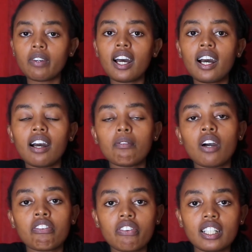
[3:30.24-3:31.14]

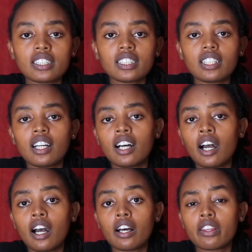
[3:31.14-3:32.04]
affect
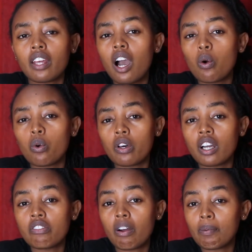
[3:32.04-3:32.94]
how
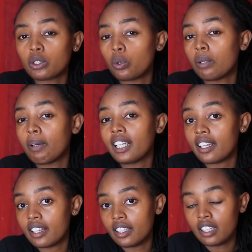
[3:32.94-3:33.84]
if a person will buy
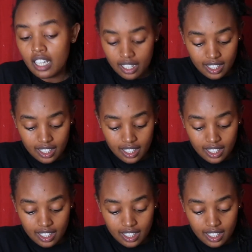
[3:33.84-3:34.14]
a thing.